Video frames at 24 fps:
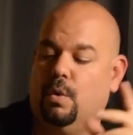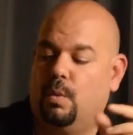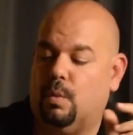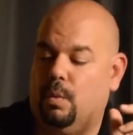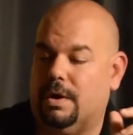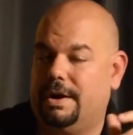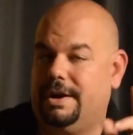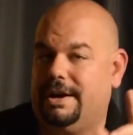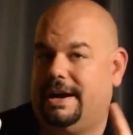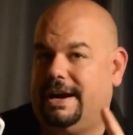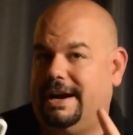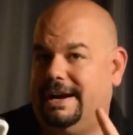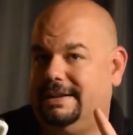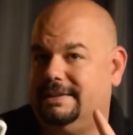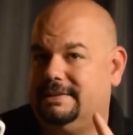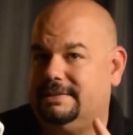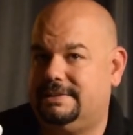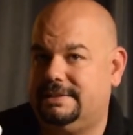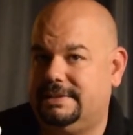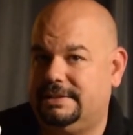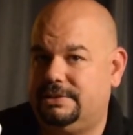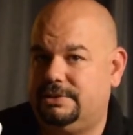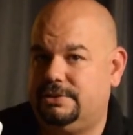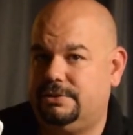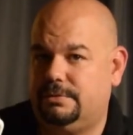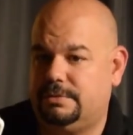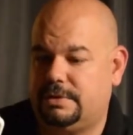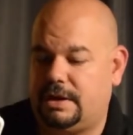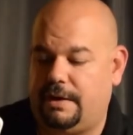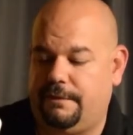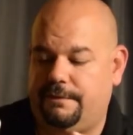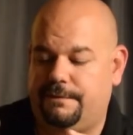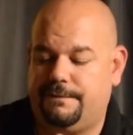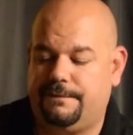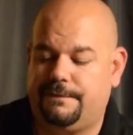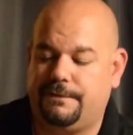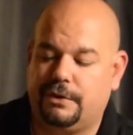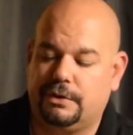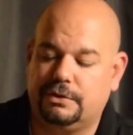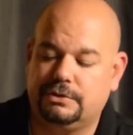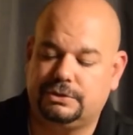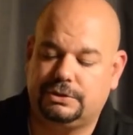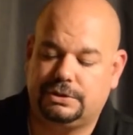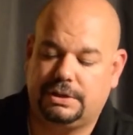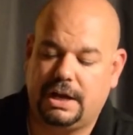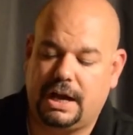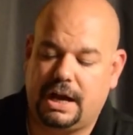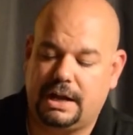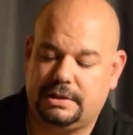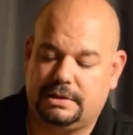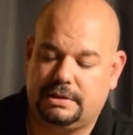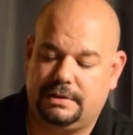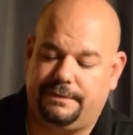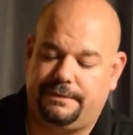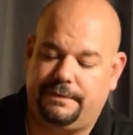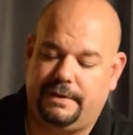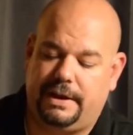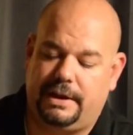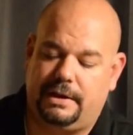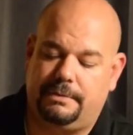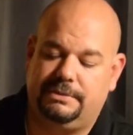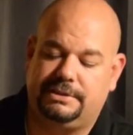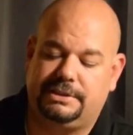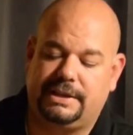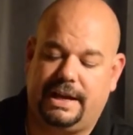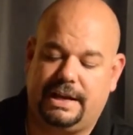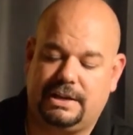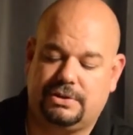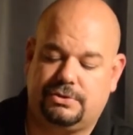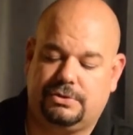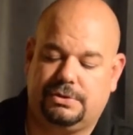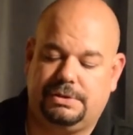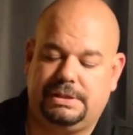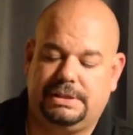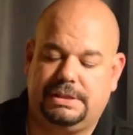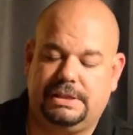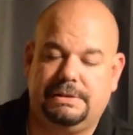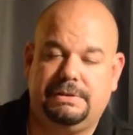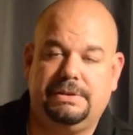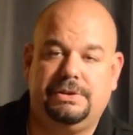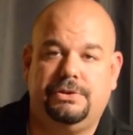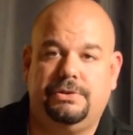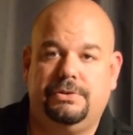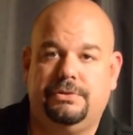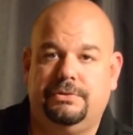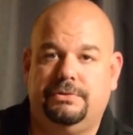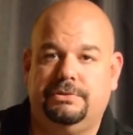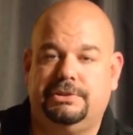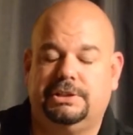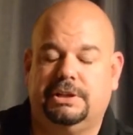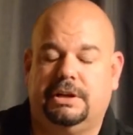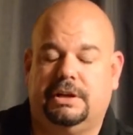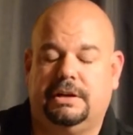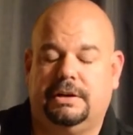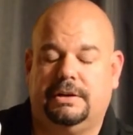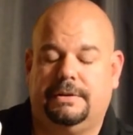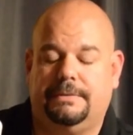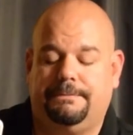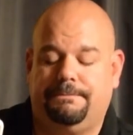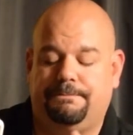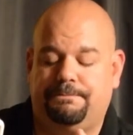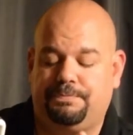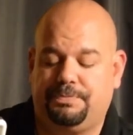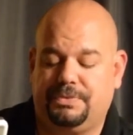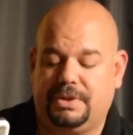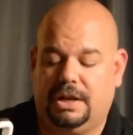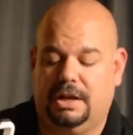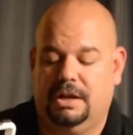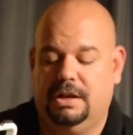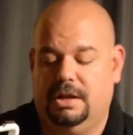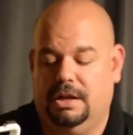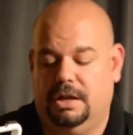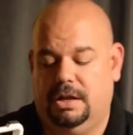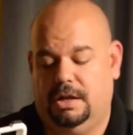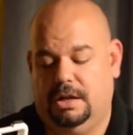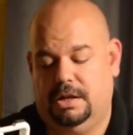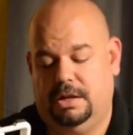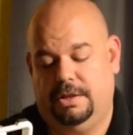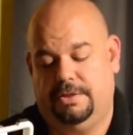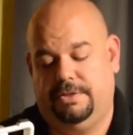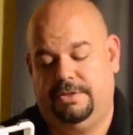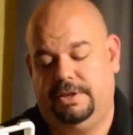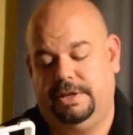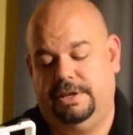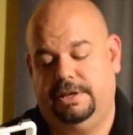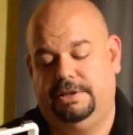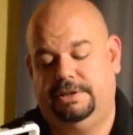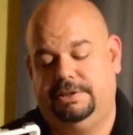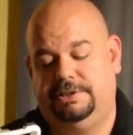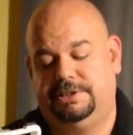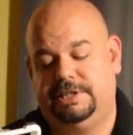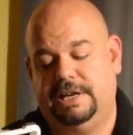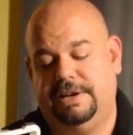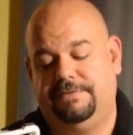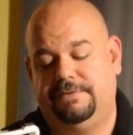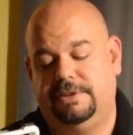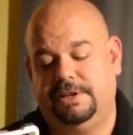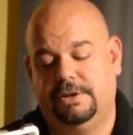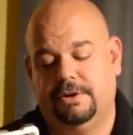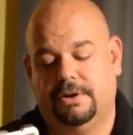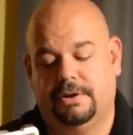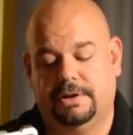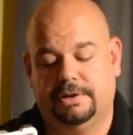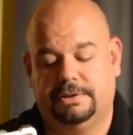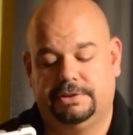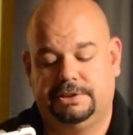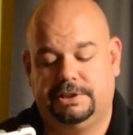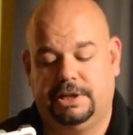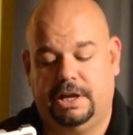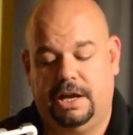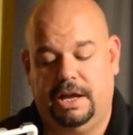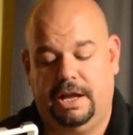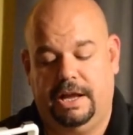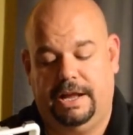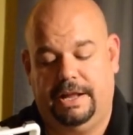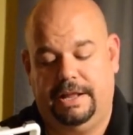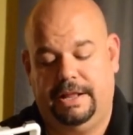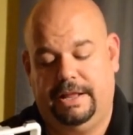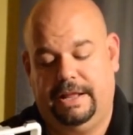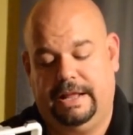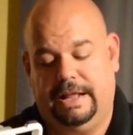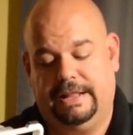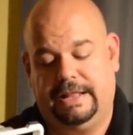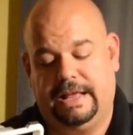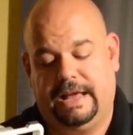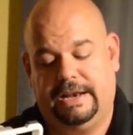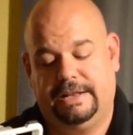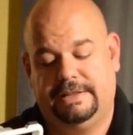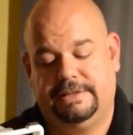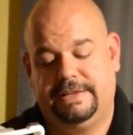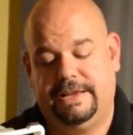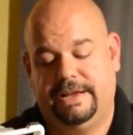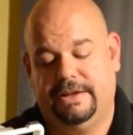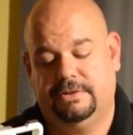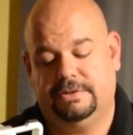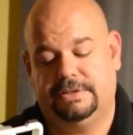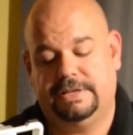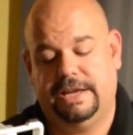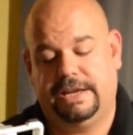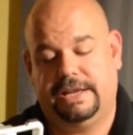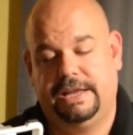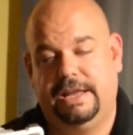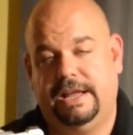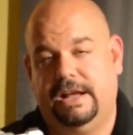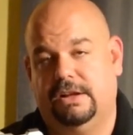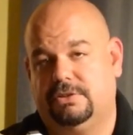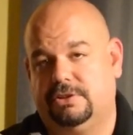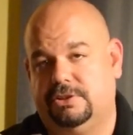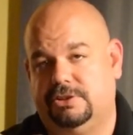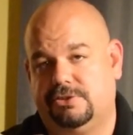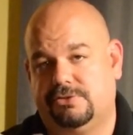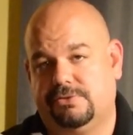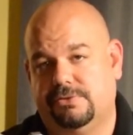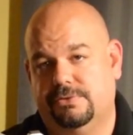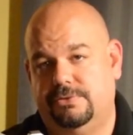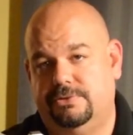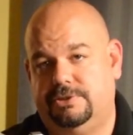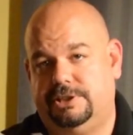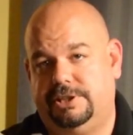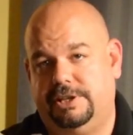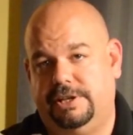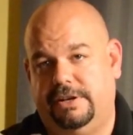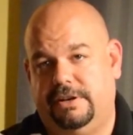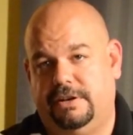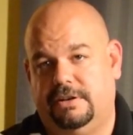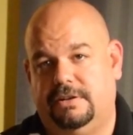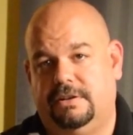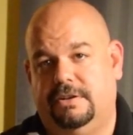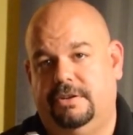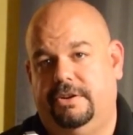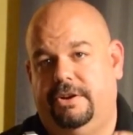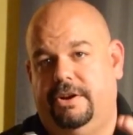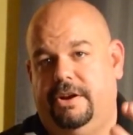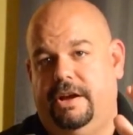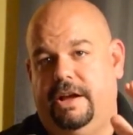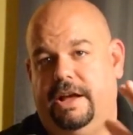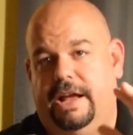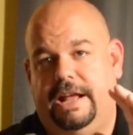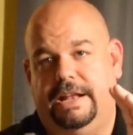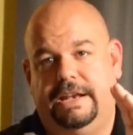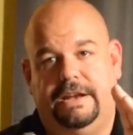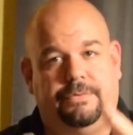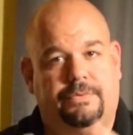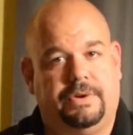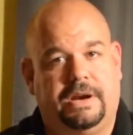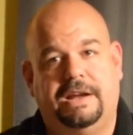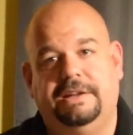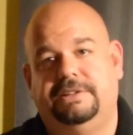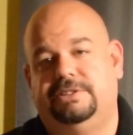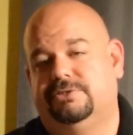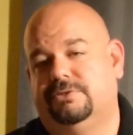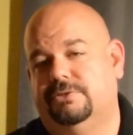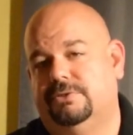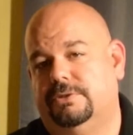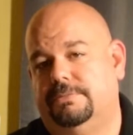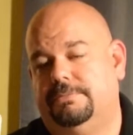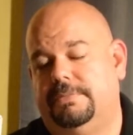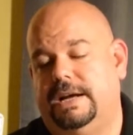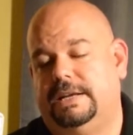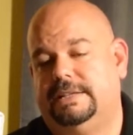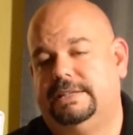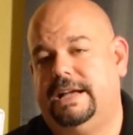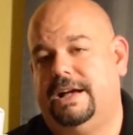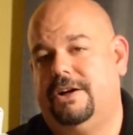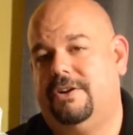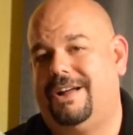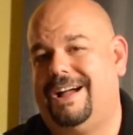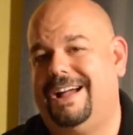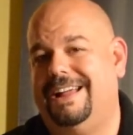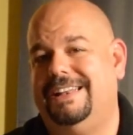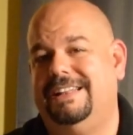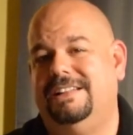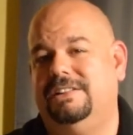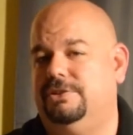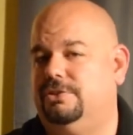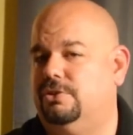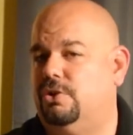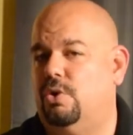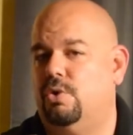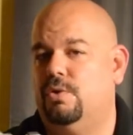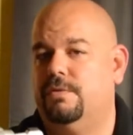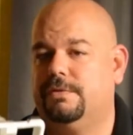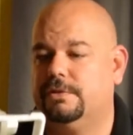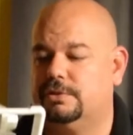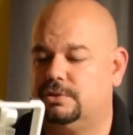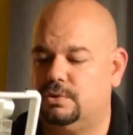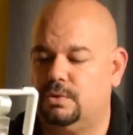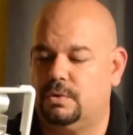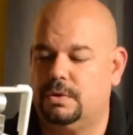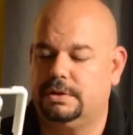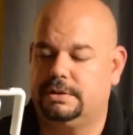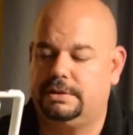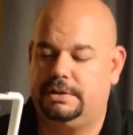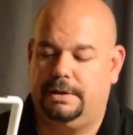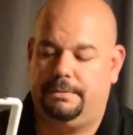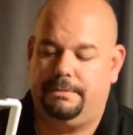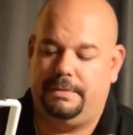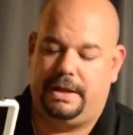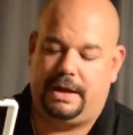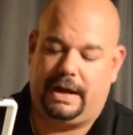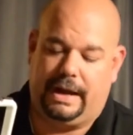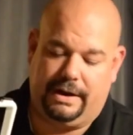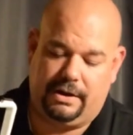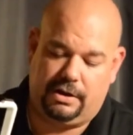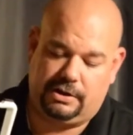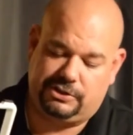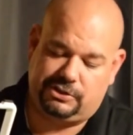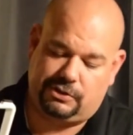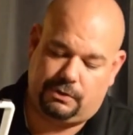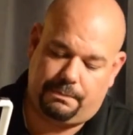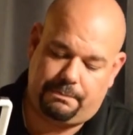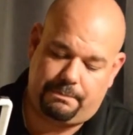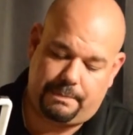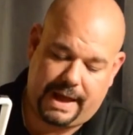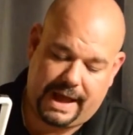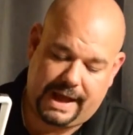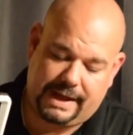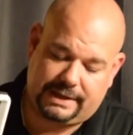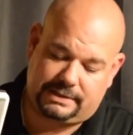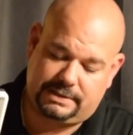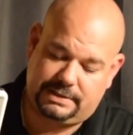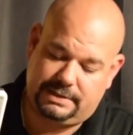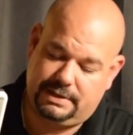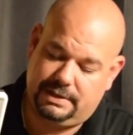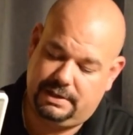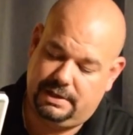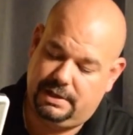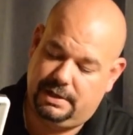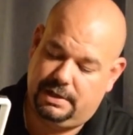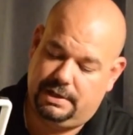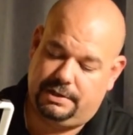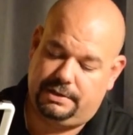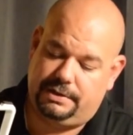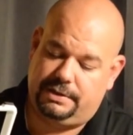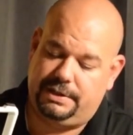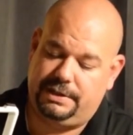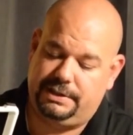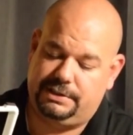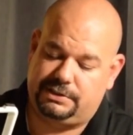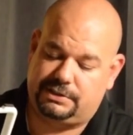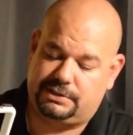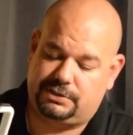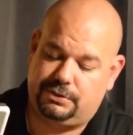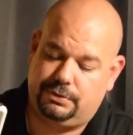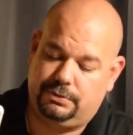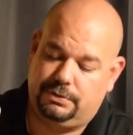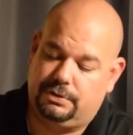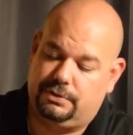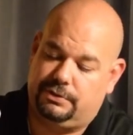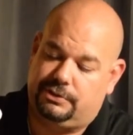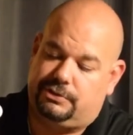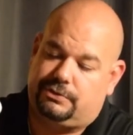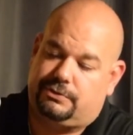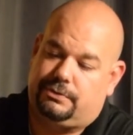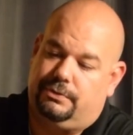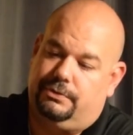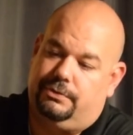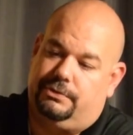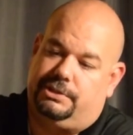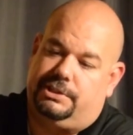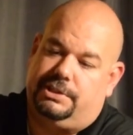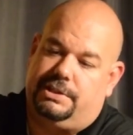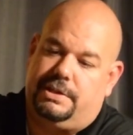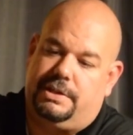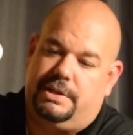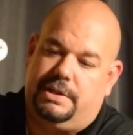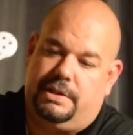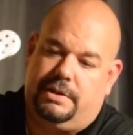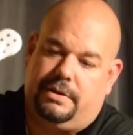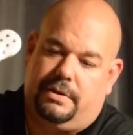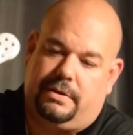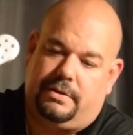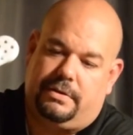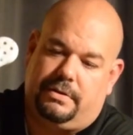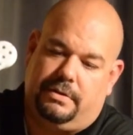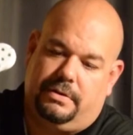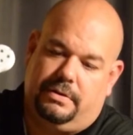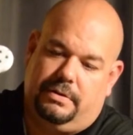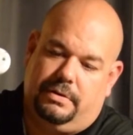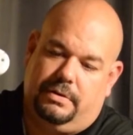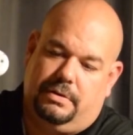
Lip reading: What I did do when I first got the Phantom is I actually did use the safety guards, and that entailed taking out the screws here. And then when I screwed them back down, I didn't over torque them, and I also backed these two little screws here